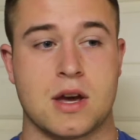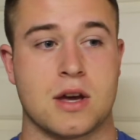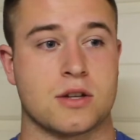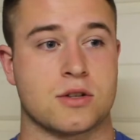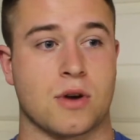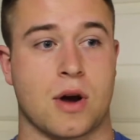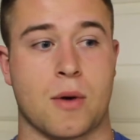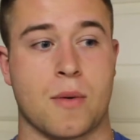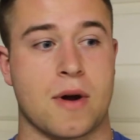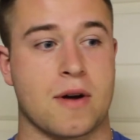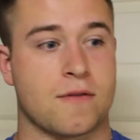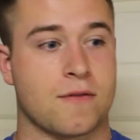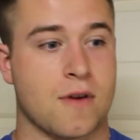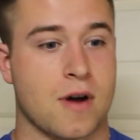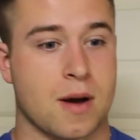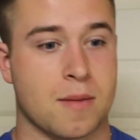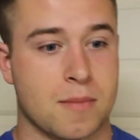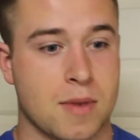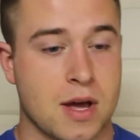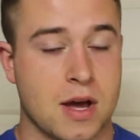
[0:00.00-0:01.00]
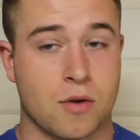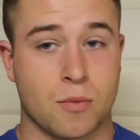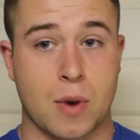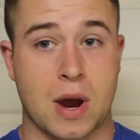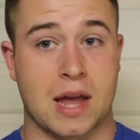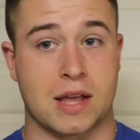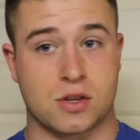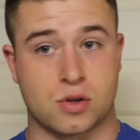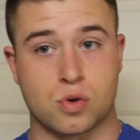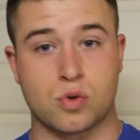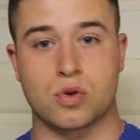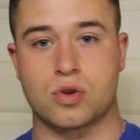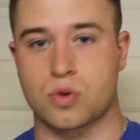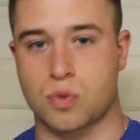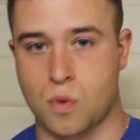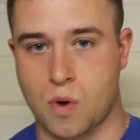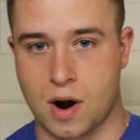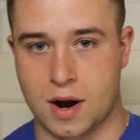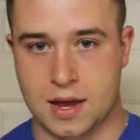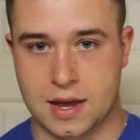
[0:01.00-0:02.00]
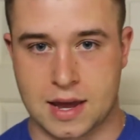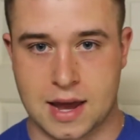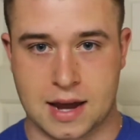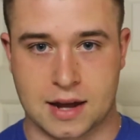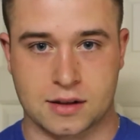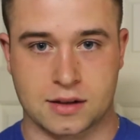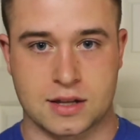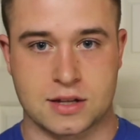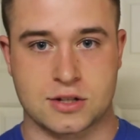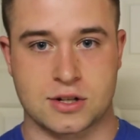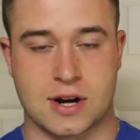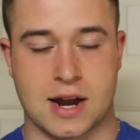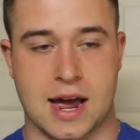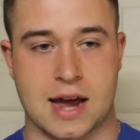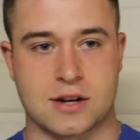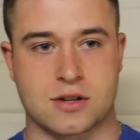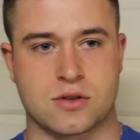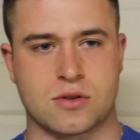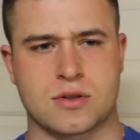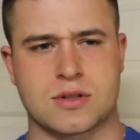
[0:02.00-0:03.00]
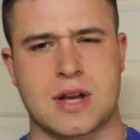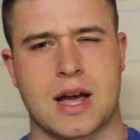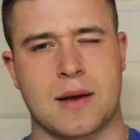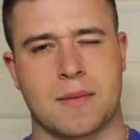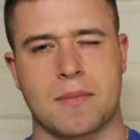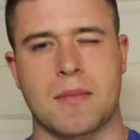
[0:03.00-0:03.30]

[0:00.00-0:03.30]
So I went from weighing 220 at Collegiate Nationals.